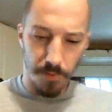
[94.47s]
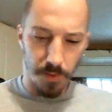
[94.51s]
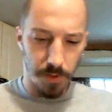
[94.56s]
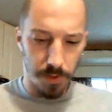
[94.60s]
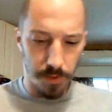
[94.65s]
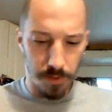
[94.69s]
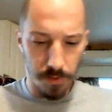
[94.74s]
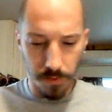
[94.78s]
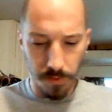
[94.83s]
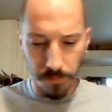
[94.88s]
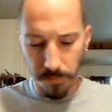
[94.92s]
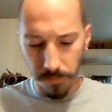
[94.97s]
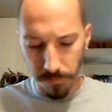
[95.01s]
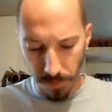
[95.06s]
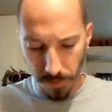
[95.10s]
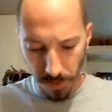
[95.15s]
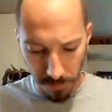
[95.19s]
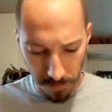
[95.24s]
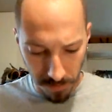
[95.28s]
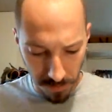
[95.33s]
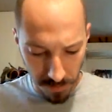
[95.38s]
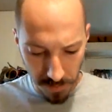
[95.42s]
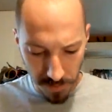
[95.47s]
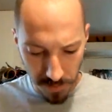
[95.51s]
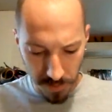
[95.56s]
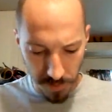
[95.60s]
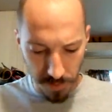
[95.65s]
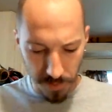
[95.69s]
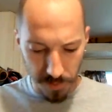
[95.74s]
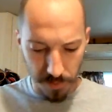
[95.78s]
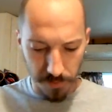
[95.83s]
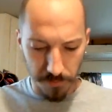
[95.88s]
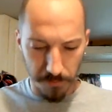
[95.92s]
all I do is label these
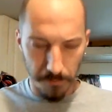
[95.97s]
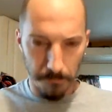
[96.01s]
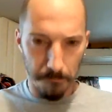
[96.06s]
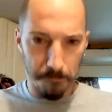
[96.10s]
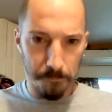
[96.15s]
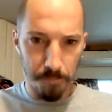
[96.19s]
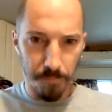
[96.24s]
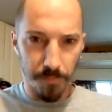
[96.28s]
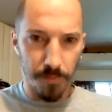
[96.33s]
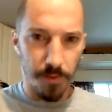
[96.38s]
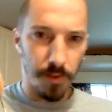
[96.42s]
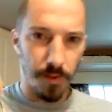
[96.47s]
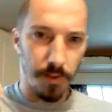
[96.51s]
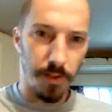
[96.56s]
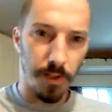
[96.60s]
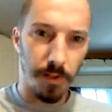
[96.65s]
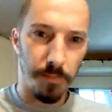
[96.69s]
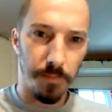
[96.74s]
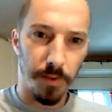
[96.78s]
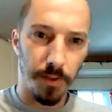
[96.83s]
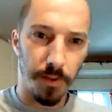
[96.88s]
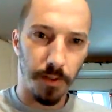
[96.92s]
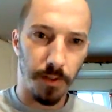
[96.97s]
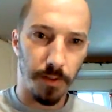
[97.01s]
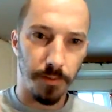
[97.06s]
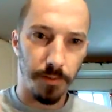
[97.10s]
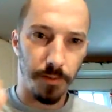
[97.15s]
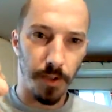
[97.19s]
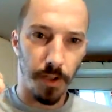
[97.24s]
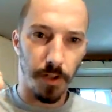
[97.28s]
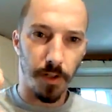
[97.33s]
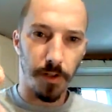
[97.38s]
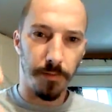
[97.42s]
things. I take my little
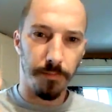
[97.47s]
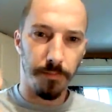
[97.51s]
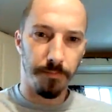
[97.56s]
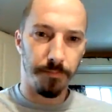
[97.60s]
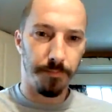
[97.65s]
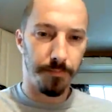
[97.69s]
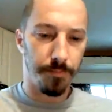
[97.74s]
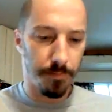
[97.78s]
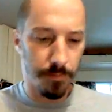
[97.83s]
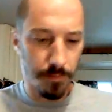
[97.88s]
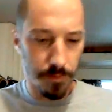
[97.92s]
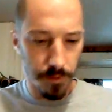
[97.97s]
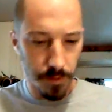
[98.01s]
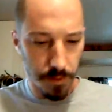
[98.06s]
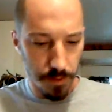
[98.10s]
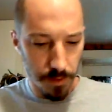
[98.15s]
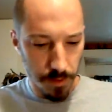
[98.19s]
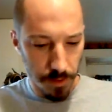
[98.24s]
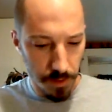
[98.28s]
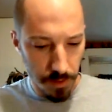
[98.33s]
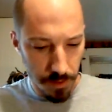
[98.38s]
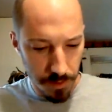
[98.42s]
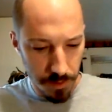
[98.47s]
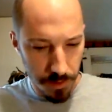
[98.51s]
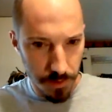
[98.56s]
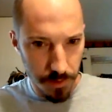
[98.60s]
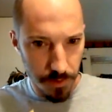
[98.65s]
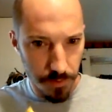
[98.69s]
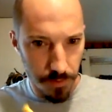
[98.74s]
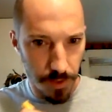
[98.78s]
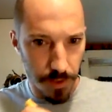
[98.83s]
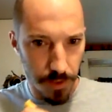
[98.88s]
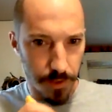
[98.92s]
dart,
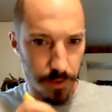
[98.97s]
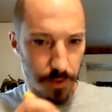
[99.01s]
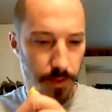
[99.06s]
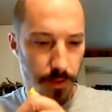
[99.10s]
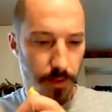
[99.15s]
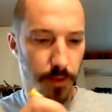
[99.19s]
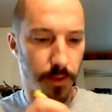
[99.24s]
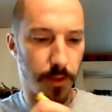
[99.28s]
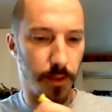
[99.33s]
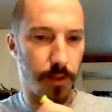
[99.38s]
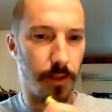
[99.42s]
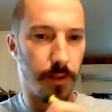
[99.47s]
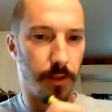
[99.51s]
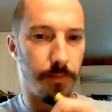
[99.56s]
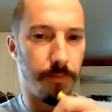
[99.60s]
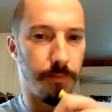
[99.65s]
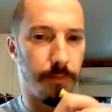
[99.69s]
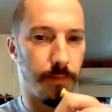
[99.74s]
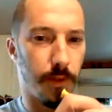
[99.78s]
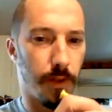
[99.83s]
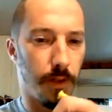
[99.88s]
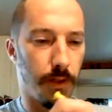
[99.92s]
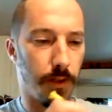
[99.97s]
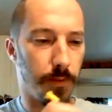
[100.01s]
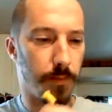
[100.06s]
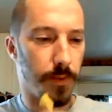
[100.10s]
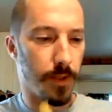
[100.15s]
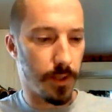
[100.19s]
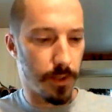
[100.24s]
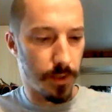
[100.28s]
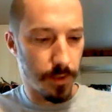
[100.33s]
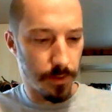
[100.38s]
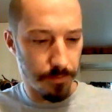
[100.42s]
scratch it into the
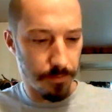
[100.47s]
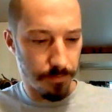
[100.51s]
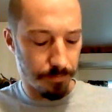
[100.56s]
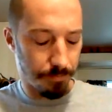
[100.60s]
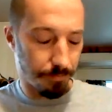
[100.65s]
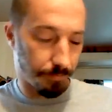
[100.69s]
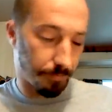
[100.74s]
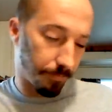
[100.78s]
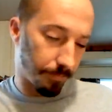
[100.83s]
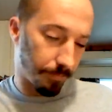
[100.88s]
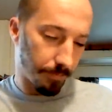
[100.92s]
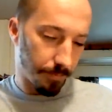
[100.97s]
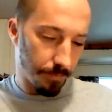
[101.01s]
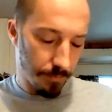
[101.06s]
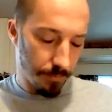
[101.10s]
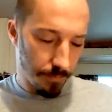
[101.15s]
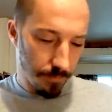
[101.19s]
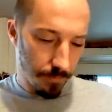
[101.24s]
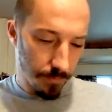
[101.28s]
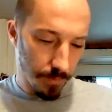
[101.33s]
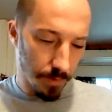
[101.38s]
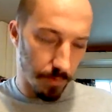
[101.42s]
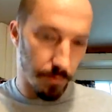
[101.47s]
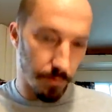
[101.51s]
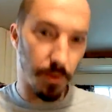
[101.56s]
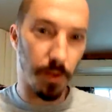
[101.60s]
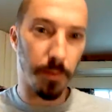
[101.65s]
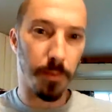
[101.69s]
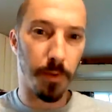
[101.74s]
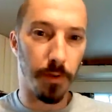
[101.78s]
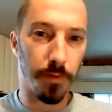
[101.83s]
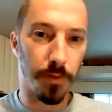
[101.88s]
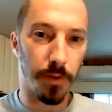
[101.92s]
cartomizer,
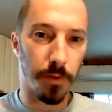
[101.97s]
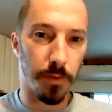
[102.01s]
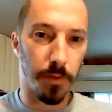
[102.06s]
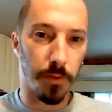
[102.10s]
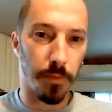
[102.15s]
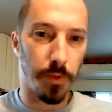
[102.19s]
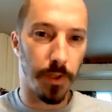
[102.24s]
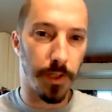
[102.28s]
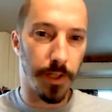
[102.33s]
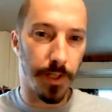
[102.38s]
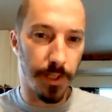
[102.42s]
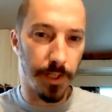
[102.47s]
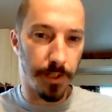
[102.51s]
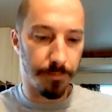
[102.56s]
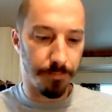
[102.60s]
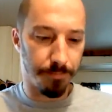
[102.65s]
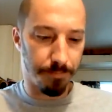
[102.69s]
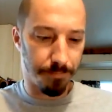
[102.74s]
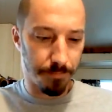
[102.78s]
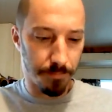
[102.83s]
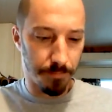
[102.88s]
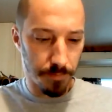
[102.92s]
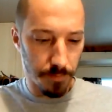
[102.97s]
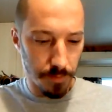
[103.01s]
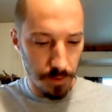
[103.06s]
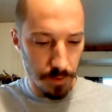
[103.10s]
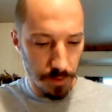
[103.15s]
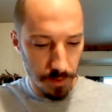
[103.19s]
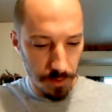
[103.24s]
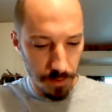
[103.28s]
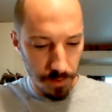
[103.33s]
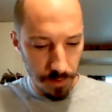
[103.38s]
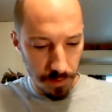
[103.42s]
rub over it with whiteout,
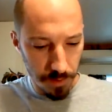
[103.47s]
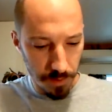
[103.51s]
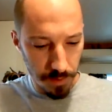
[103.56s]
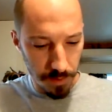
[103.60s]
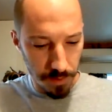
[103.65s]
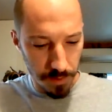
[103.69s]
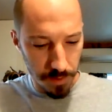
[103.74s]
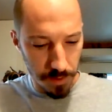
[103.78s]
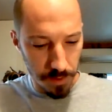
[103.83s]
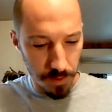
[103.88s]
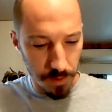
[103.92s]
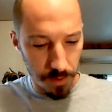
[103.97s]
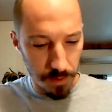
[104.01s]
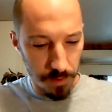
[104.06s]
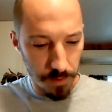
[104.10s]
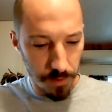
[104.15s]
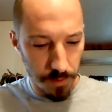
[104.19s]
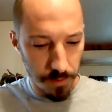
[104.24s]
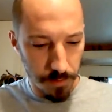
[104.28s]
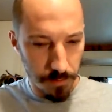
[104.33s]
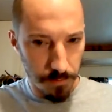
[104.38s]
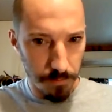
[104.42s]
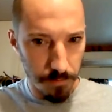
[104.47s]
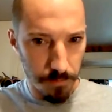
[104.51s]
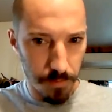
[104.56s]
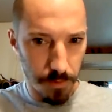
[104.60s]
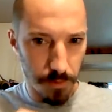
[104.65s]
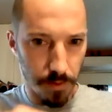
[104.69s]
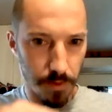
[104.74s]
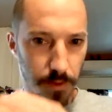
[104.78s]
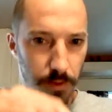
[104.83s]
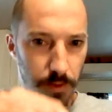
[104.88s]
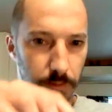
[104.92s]
and that's it.
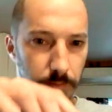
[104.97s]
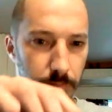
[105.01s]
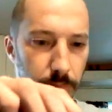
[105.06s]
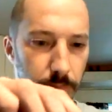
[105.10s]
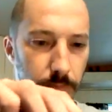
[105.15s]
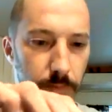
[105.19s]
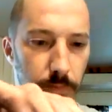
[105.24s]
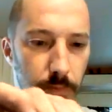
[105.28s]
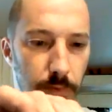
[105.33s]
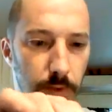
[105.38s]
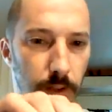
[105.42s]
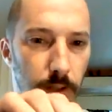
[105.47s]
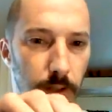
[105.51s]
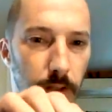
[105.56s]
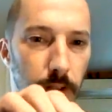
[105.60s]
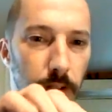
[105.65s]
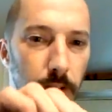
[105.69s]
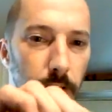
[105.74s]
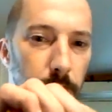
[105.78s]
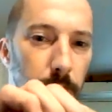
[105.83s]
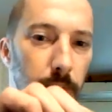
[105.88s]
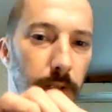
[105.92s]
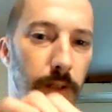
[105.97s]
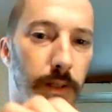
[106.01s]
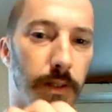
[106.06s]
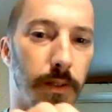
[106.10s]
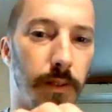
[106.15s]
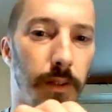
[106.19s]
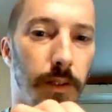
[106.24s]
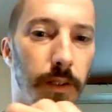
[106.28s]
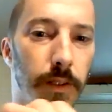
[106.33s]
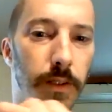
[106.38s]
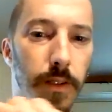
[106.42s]
Pull the.
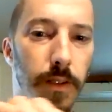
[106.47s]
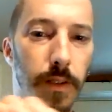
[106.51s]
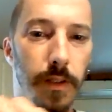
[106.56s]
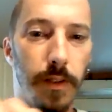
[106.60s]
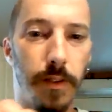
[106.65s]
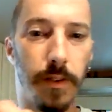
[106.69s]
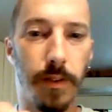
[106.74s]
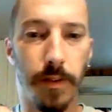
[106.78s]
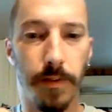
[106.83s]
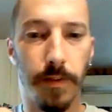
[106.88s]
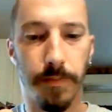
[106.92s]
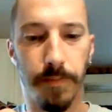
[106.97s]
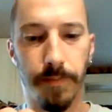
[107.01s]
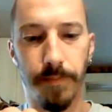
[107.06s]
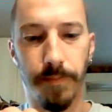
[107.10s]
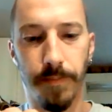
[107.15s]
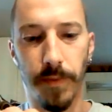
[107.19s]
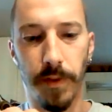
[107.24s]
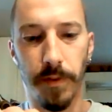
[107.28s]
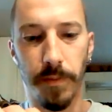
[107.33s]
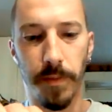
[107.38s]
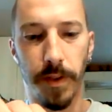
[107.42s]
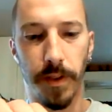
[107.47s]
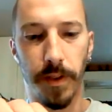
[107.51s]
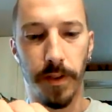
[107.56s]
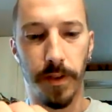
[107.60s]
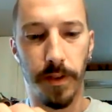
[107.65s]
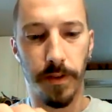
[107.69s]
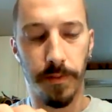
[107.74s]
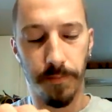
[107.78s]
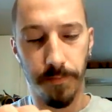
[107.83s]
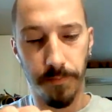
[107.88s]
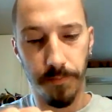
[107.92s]
Basically, these things,
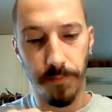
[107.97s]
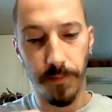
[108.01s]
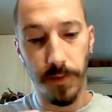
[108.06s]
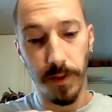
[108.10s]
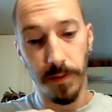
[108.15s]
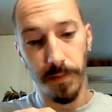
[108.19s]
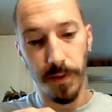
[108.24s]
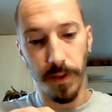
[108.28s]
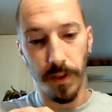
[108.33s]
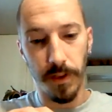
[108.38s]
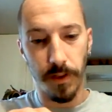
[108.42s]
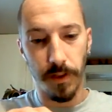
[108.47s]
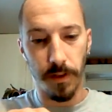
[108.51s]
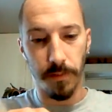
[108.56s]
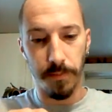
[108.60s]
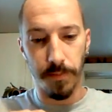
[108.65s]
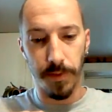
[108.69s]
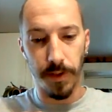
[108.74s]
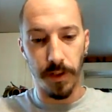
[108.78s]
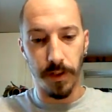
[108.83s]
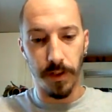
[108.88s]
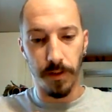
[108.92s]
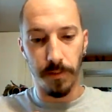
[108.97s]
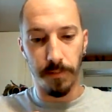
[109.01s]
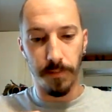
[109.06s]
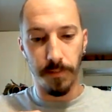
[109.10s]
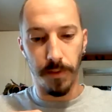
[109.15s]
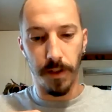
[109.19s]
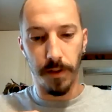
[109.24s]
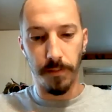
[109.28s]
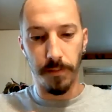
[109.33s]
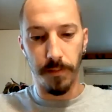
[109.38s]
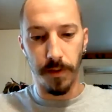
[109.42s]
everybody's complaining they're a pain in the
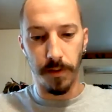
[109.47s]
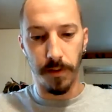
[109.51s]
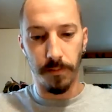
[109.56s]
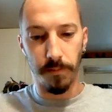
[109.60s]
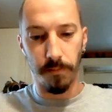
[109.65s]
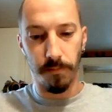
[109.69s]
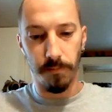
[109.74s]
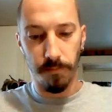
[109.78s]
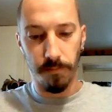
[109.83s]
butt, but